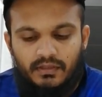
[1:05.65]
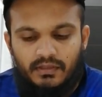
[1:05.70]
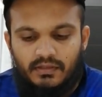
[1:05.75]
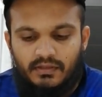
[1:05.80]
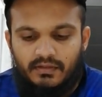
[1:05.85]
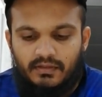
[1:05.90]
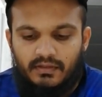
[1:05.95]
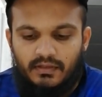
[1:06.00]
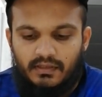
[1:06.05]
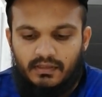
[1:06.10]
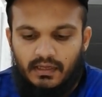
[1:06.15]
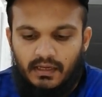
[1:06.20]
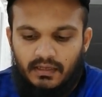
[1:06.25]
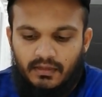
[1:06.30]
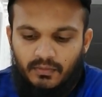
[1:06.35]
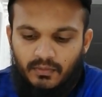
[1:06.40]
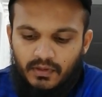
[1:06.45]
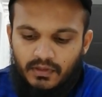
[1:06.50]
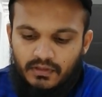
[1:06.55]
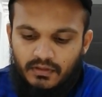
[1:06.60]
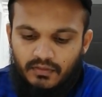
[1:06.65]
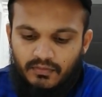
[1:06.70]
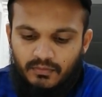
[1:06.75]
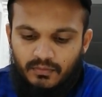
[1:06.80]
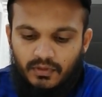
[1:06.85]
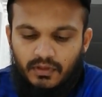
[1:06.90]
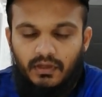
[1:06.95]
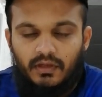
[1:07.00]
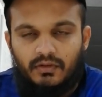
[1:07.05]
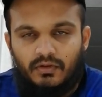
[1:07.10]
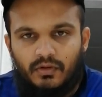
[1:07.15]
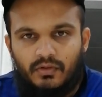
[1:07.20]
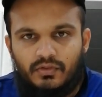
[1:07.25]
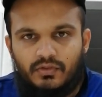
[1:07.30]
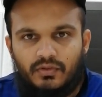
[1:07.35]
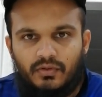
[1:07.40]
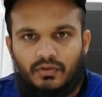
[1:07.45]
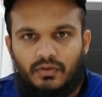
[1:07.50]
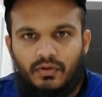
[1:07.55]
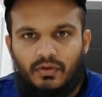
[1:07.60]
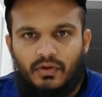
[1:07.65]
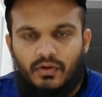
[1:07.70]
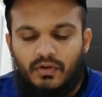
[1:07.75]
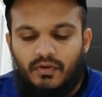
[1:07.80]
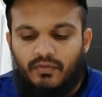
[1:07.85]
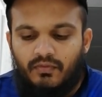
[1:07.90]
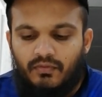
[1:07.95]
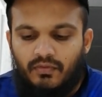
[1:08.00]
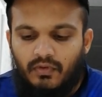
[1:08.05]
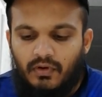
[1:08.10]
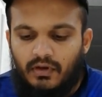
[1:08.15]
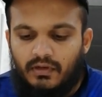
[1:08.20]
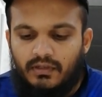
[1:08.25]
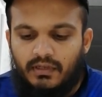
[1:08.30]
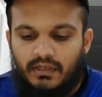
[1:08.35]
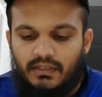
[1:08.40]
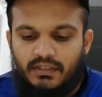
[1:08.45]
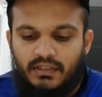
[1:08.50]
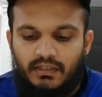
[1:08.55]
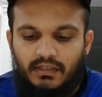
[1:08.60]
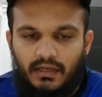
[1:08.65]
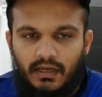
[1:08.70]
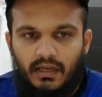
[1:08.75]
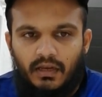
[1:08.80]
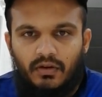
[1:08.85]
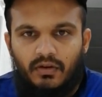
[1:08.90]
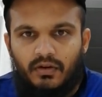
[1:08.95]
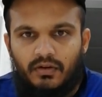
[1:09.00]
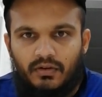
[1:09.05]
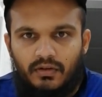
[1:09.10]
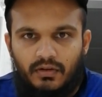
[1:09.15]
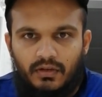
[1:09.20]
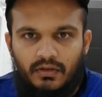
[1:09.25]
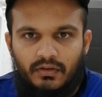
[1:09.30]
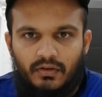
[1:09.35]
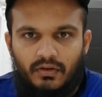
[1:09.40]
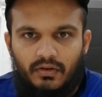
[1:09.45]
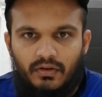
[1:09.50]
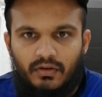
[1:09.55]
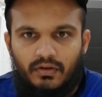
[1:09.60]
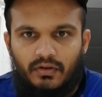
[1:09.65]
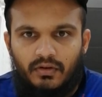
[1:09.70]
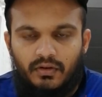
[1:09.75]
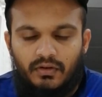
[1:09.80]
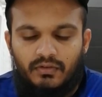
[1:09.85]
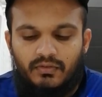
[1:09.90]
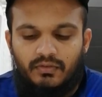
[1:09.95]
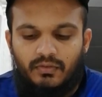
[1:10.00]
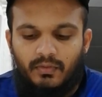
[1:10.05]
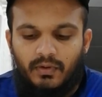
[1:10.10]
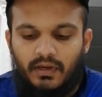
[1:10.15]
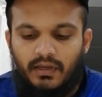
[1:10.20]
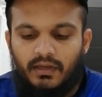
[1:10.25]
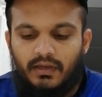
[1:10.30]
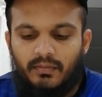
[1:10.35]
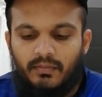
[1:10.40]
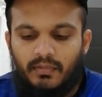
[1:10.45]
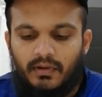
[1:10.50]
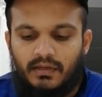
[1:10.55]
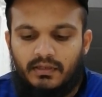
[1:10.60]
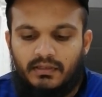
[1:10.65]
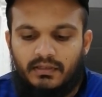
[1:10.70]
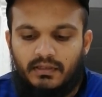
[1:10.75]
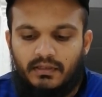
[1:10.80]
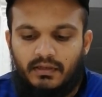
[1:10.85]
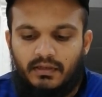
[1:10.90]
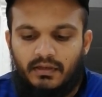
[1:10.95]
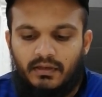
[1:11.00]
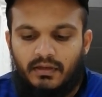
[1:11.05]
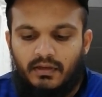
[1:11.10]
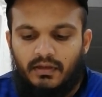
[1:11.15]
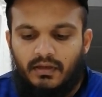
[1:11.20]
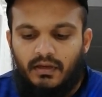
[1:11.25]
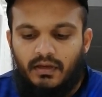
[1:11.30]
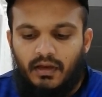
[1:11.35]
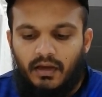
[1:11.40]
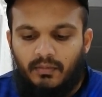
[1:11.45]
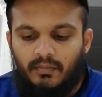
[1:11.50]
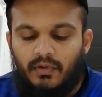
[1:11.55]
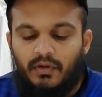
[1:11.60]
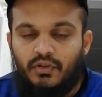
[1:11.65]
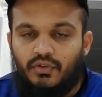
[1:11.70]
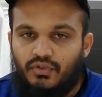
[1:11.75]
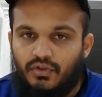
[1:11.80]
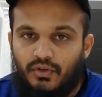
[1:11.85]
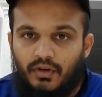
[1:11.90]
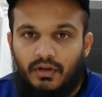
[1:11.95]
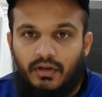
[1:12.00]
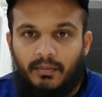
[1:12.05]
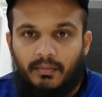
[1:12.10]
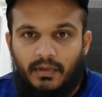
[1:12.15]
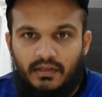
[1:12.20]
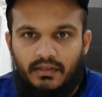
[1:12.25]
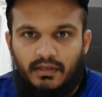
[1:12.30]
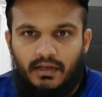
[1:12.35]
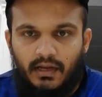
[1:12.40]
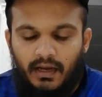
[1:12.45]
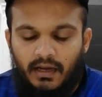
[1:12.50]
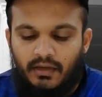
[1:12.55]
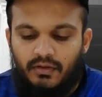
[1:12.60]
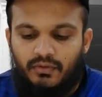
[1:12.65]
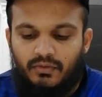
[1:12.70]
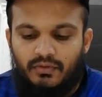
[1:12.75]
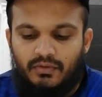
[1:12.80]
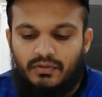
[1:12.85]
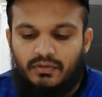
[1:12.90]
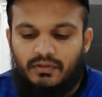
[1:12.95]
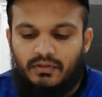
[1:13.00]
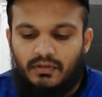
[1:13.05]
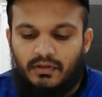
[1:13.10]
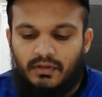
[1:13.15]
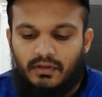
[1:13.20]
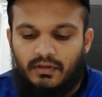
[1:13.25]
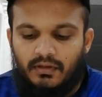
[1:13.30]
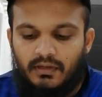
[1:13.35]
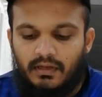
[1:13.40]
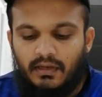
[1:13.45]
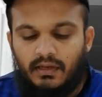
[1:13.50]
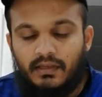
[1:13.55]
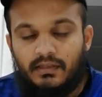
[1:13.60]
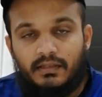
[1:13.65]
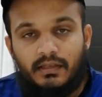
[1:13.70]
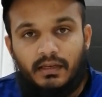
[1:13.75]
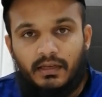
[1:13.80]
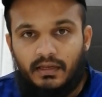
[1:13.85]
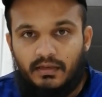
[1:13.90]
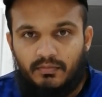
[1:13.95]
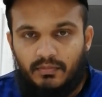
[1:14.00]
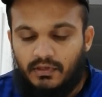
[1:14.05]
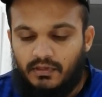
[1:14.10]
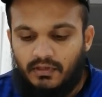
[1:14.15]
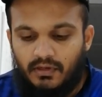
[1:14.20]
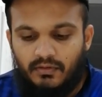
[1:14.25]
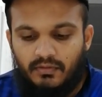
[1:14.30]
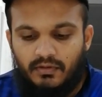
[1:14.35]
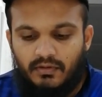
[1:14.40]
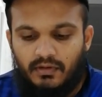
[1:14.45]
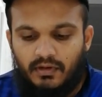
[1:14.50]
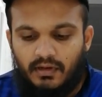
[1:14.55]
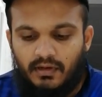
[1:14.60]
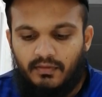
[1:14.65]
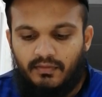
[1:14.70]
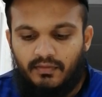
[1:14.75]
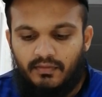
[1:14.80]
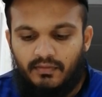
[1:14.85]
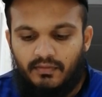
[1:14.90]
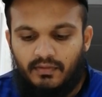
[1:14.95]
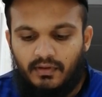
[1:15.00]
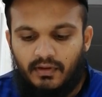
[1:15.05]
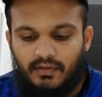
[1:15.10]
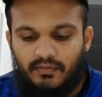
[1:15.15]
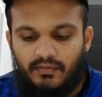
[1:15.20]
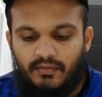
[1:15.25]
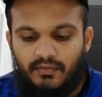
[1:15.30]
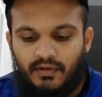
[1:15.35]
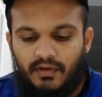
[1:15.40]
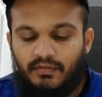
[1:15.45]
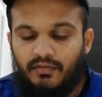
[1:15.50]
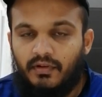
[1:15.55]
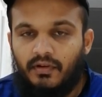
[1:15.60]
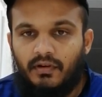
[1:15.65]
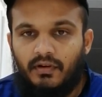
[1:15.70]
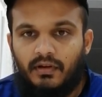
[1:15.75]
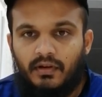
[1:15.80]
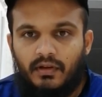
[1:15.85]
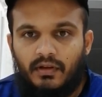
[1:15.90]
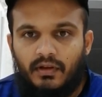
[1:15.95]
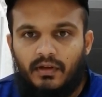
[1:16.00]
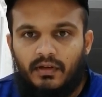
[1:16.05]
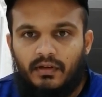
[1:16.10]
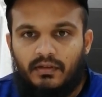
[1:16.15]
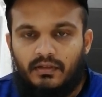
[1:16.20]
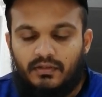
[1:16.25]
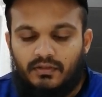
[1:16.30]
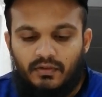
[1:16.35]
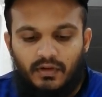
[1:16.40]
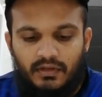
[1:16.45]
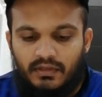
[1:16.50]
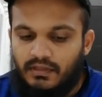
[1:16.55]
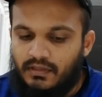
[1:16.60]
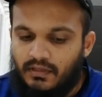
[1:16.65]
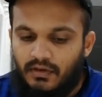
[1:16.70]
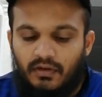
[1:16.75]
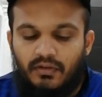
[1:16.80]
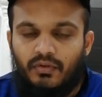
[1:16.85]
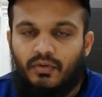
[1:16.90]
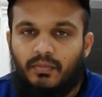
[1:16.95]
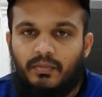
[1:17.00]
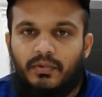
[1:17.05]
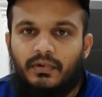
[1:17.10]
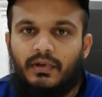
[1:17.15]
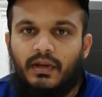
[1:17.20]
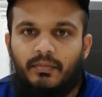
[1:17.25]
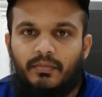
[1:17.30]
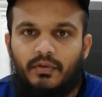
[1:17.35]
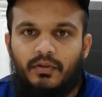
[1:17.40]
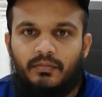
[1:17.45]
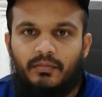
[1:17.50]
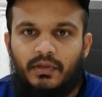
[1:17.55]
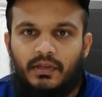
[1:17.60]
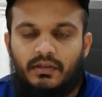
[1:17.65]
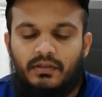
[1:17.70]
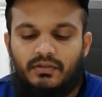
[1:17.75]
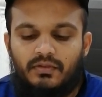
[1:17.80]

There's other ways of doing it also for attaching nylon onto wire, but I'm going to show you the method I use that hasn't let me down. I've never, this knot is not open up on me.